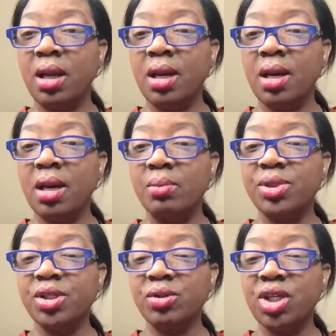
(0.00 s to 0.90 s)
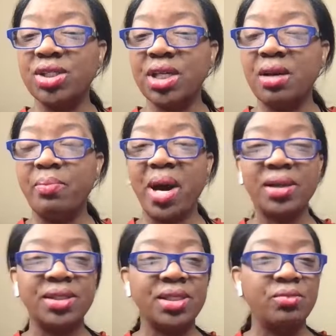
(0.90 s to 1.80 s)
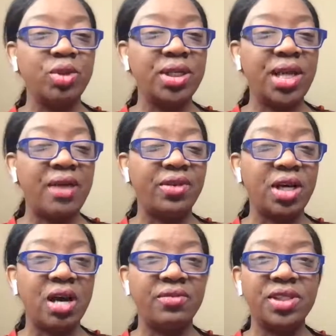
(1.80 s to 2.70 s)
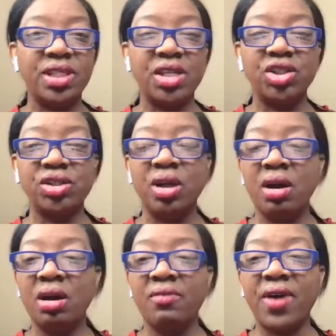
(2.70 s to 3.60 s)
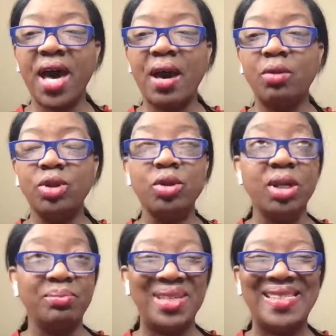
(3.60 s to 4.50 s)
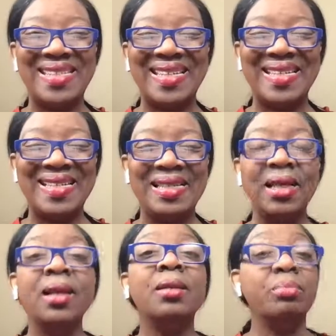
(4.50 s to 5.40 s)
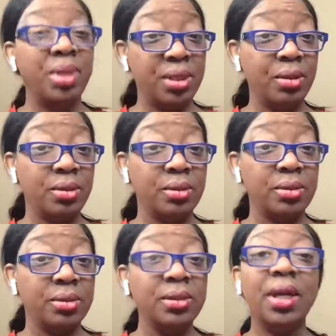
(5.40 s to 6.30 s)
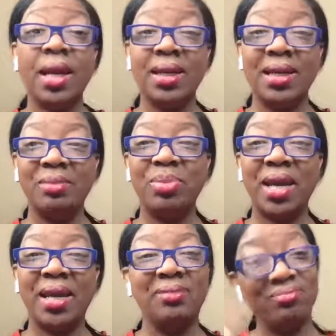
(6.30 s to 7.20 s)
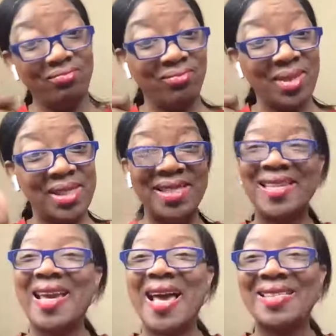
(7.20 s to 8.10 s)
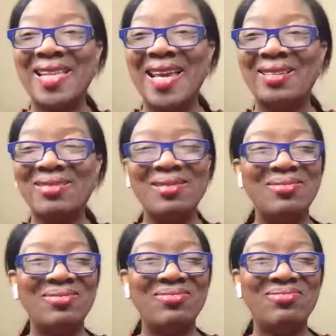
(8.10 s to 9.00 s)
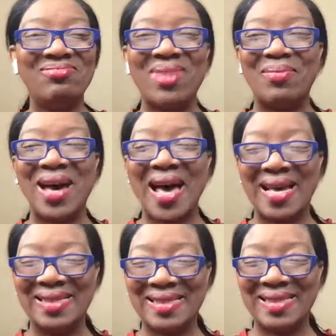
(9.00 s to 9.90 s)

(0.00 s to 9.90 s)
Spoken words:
So just inbox us and we can have a conversation of how you can be seen, be heard, and get paid. See you guys later. Bye-bye.